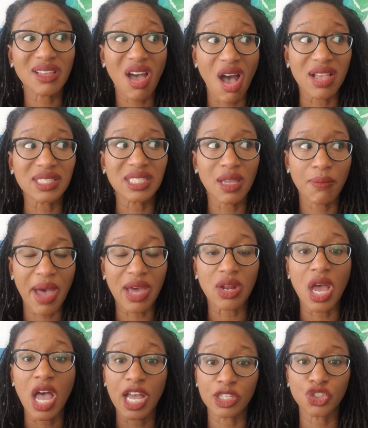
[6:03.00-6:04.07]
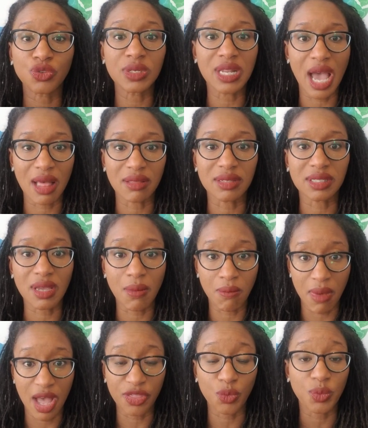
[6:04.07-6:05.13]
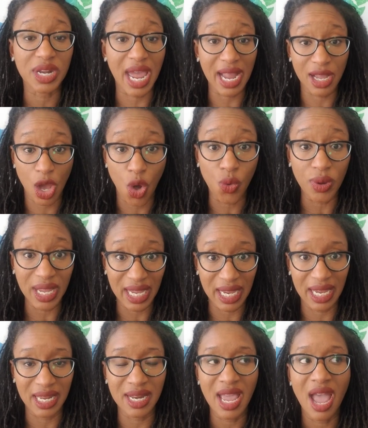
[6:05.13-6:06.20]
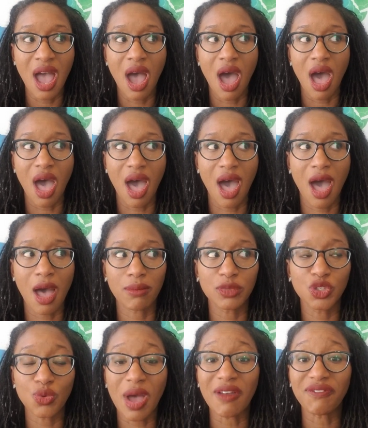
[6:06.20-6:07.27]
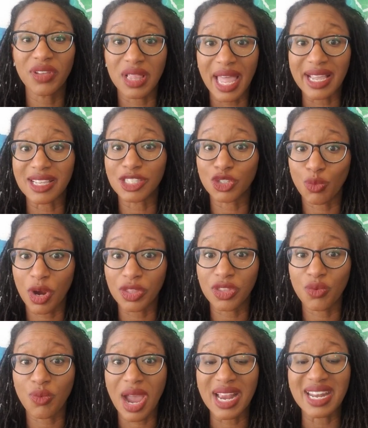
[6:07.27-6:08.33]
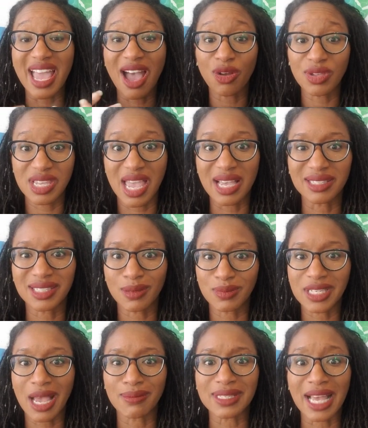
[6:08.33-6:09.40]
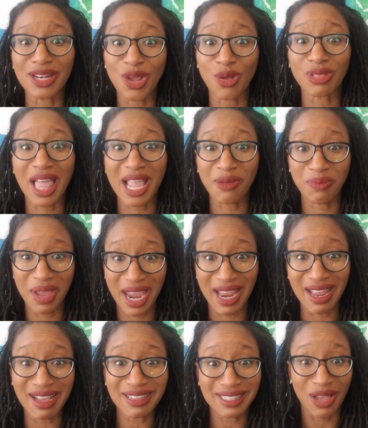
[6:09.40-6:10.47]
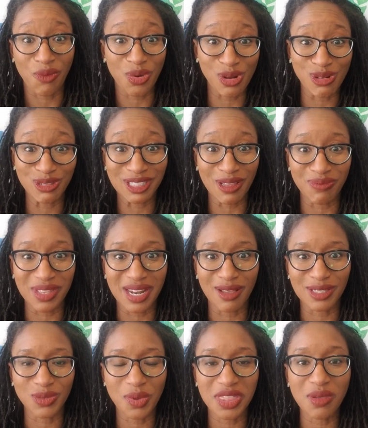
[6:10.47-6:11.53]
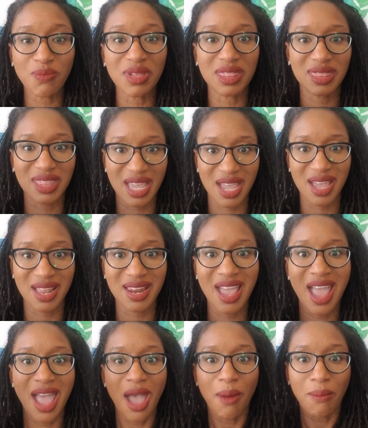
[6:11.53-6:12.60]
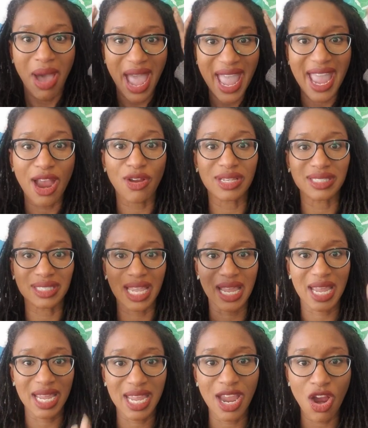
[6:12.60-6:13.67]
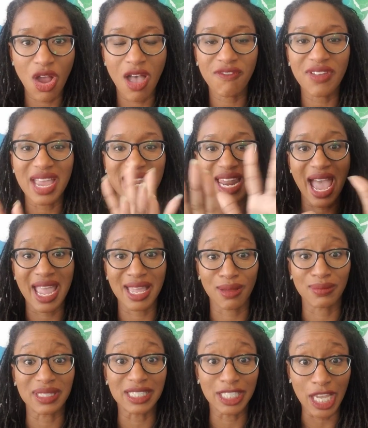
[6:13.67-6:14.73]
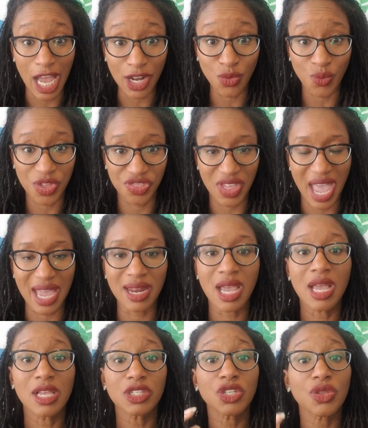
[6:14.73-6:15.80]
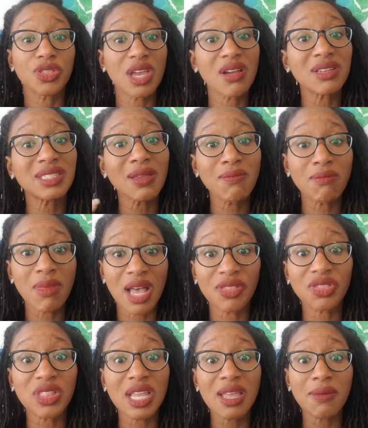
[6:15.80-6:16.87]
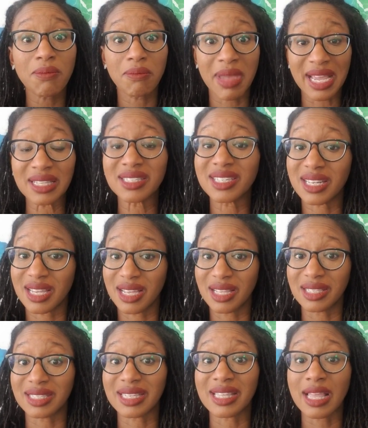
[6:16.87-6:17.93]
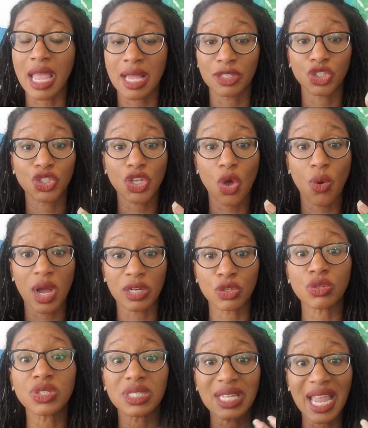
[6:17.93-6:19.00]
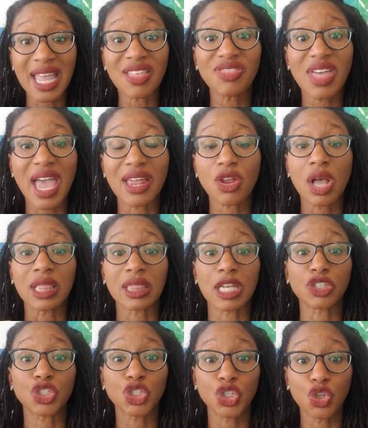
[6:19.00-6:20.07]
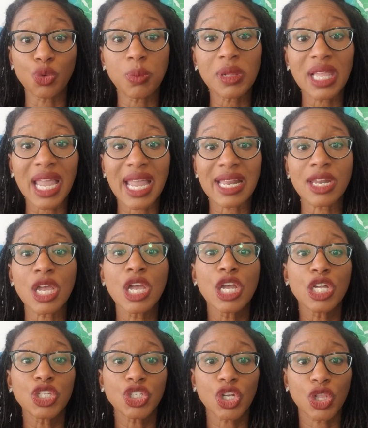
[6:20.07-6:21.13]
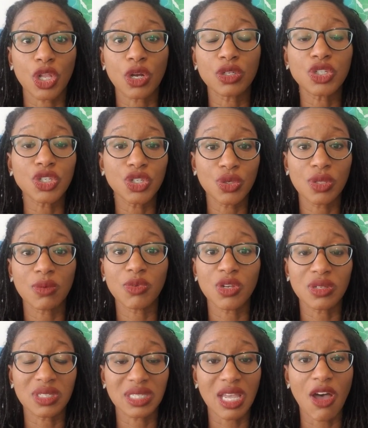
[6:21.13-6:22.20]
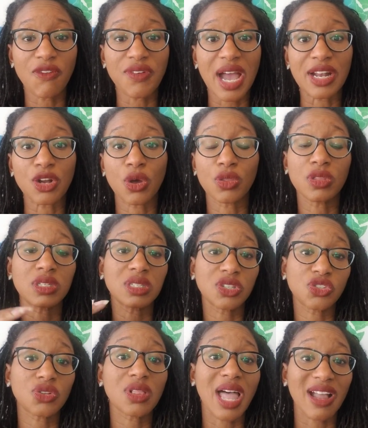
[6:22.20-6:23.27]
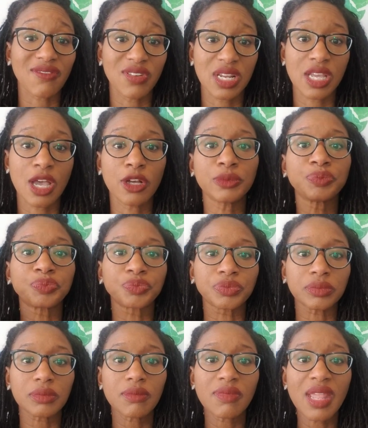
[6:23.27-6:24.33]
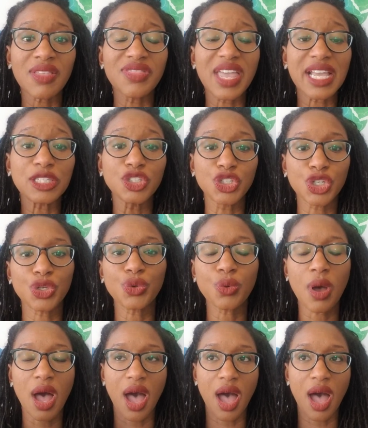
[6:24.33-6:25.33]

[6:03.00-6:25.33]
cost about $100 a month when I go in. Do I feel like it's worth it right now? Yes. Sometimes I don't like paying it because I want to do something else with it, but then my hair is taken care of and I am done with that. So there is a monthly maintenance. And so understand that unless you plan to learn to do them yourself. I know on the Sisterlock video, they do